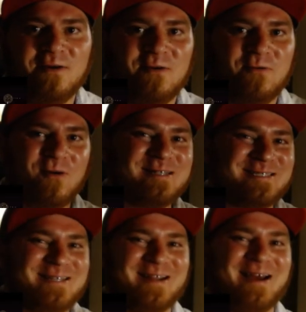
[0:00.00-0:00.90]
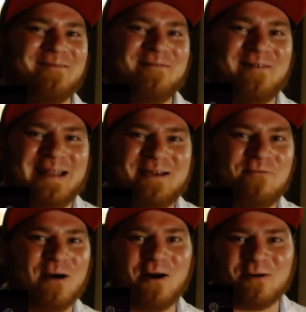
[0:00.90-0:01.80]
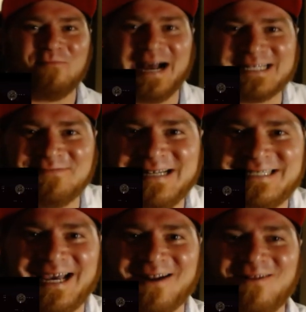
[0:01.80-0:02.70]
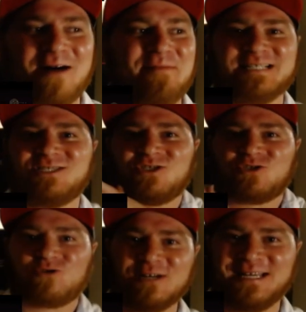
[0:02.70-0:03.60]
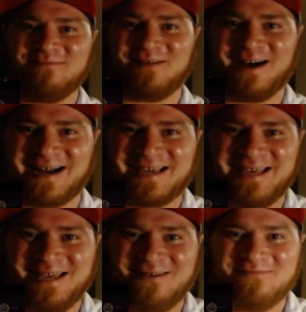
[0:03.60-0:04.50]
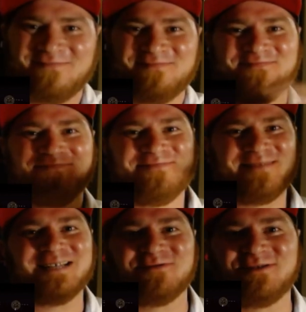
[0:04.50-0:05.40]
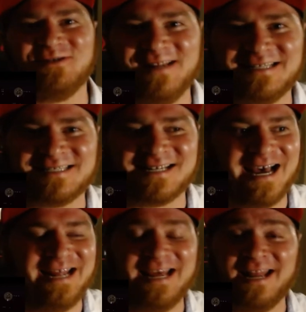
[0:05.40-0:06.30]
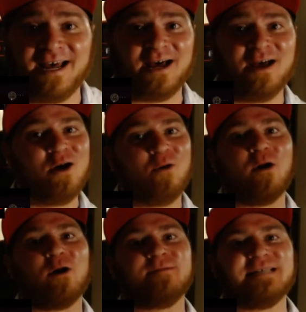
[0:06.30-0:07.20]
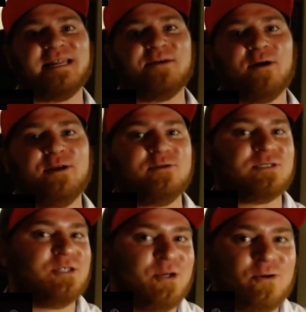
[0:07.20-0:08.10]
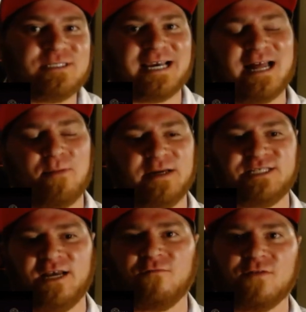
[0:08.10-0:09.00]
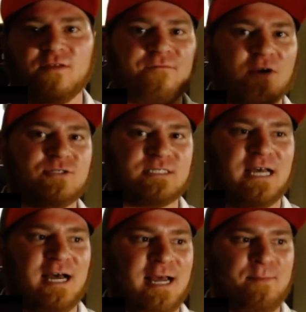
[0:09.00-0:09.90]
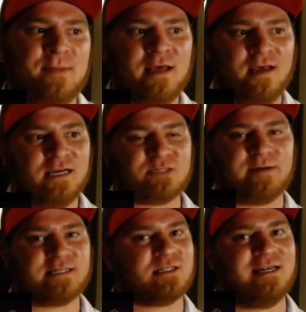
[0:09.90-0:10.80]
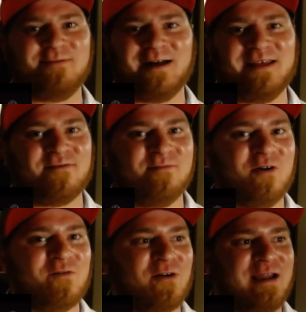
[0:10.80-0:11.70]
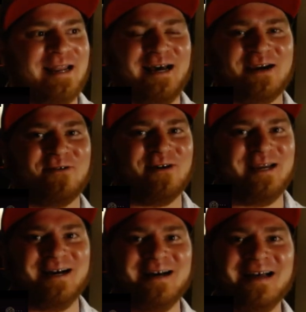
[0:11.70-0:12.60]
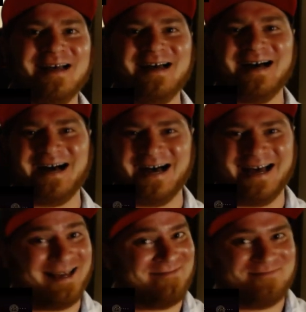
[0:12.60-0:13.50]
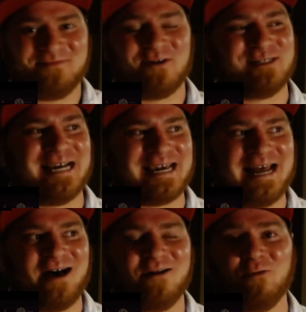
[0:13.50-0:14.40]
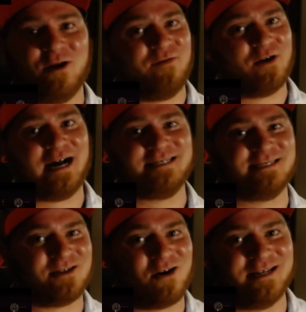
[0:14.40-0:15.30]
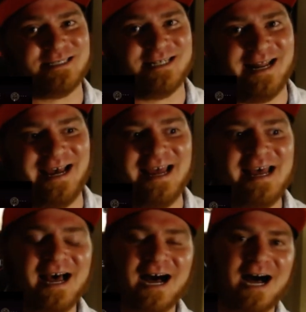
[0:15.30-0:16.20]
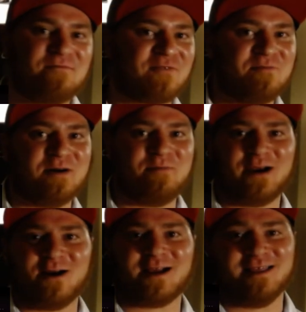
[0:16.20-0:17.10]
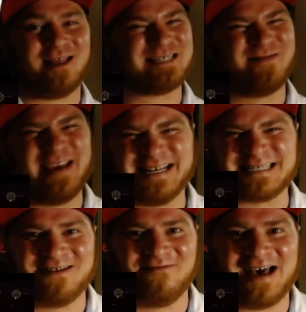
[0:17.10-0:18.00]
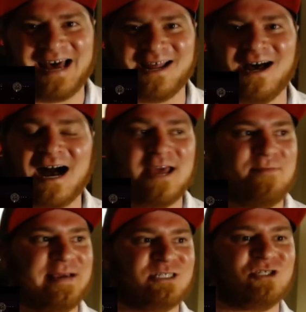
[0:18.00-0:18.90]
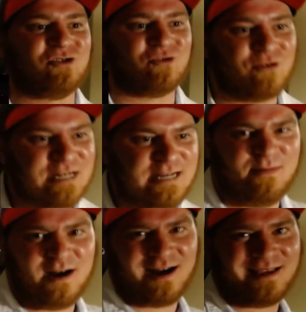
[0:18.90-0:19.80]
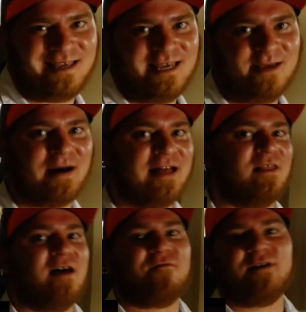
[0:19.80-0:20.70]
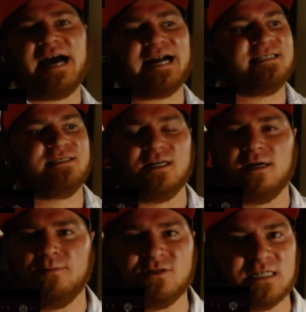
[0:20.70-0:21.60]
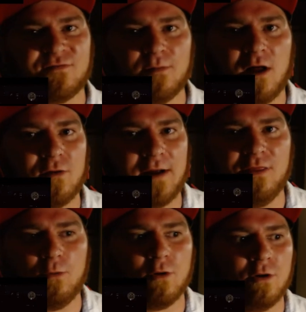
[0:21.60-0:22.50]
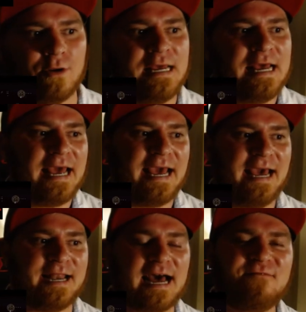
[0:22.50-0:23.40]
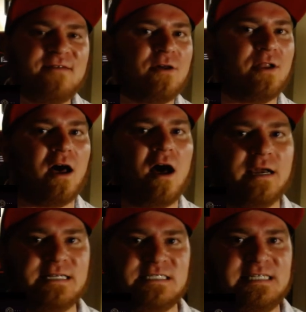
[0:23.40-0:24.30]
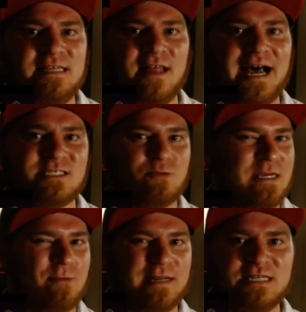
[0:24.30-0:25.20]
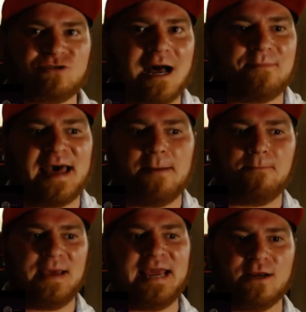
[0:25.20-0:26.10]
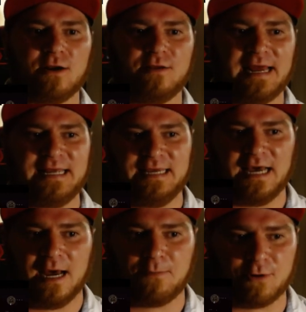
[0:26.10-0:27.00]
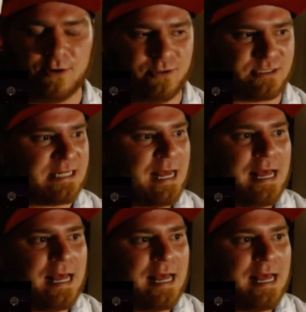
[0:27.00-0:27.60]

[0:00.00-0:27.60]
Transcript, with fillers: What's good, everybody? Welcome back to my channel. I'm Xtreme Hakim. Thanks for tuning in tonight, and uh, welcome to anyone who's new, checking out my channel for the first time, especially anybody from over in uh, Korea. Uh, we're checking out one of your guys' artists today. I'm from America, Las Vegas, Nevada. I am Xtreme Hakim. I love reacting to music from all around the world. And I found August D last week when he dropped that banger that he uh, produced.